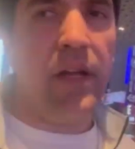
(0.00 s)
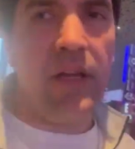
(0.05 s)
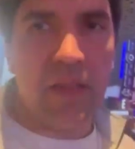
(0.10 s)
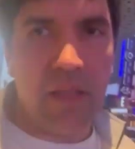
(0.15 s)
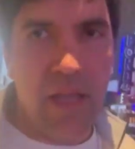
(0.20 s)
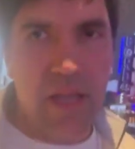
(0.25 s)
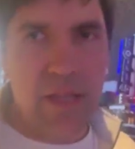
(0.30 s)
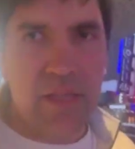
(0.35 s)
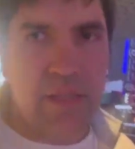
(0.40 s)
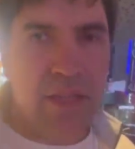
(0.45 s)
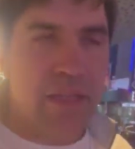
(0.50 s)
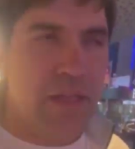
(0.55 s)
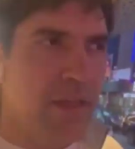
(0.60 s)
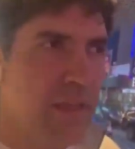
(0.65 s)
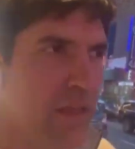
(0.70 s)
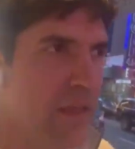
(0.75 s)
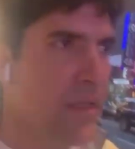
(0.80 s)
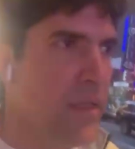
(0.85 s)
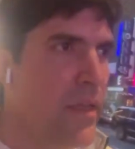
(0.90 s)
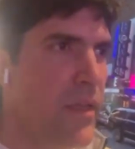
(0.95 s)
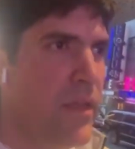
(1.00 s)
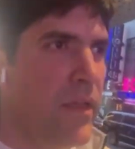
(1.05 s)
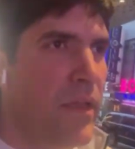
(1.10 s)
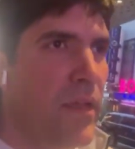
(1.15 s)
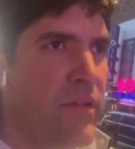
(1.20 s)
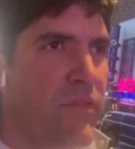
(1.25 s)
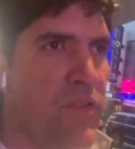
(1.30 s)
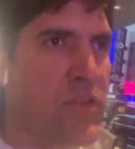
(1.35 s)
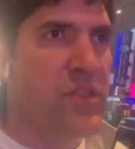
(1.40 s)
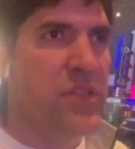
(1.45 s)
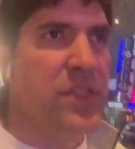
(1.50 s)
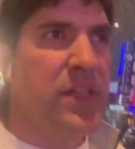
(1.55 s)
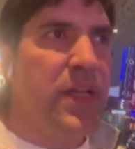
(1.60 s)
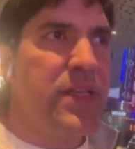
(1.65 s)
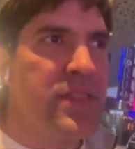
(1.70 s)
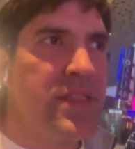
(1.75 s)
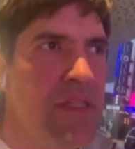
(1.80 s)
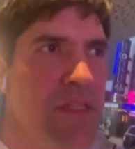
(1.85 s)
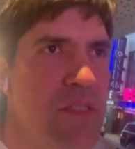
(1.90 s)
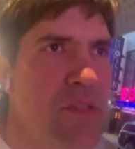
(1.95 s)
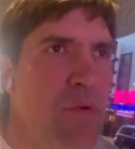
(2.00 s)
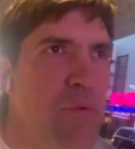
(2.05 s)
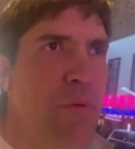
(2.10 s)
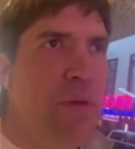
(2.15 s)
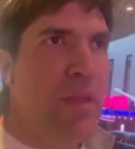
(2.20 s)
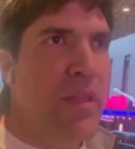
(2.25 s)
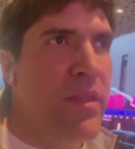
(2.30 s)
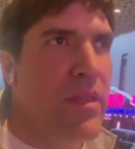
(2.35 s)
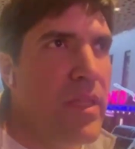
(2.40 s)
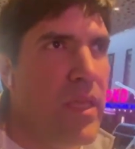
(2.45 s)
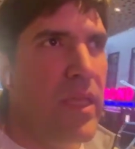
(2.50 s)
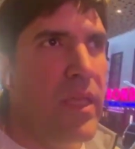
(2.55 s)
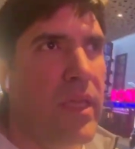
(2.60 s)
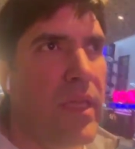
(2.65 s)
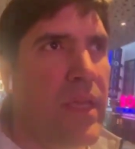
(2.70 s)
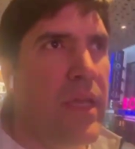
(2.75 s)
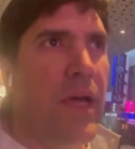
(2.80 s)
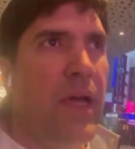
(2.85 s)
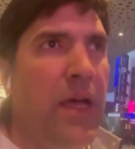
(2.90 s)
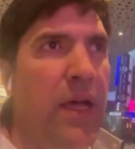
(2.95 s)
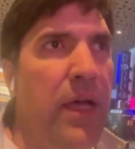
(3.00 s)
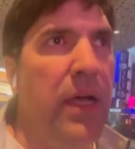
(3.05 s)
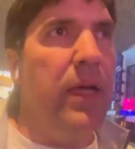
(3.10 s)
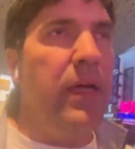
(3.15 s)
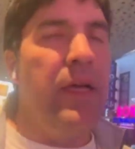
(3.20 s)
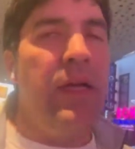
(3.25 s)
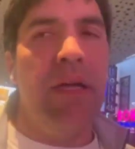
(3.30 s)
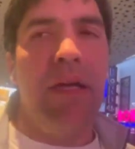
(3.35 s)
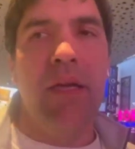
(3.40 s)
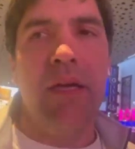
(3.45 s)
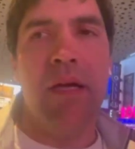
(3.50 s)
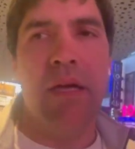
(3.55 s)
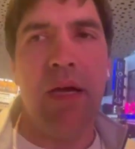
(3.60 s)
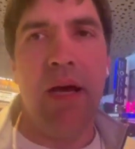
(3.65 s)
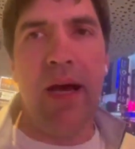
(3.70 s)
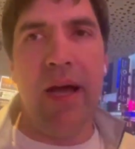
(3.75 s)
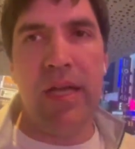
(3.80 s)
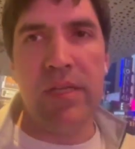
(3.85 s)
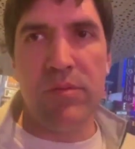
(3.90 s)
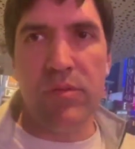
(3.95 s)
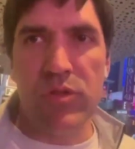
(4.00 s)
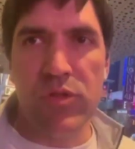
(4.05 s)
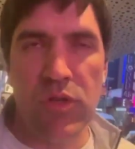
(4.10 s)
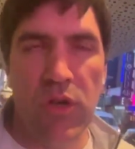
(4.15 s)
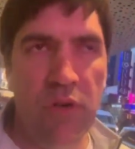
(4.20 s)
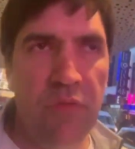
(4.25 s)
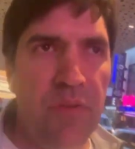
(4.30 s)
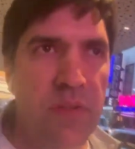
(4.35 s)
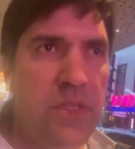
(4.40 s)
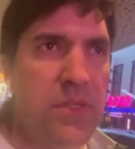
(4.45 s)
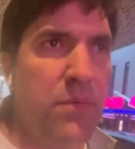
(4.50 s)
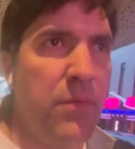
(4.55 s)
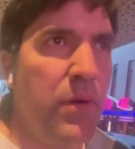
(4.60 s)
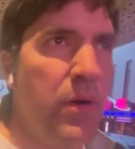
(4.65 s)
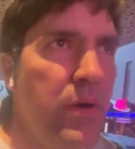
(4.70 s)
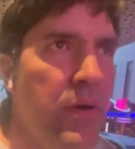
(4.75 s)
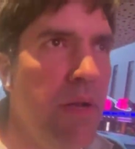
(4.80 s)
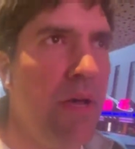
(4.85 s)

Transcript: unlikely for Stetson to win the Heisman Trophy tomorrow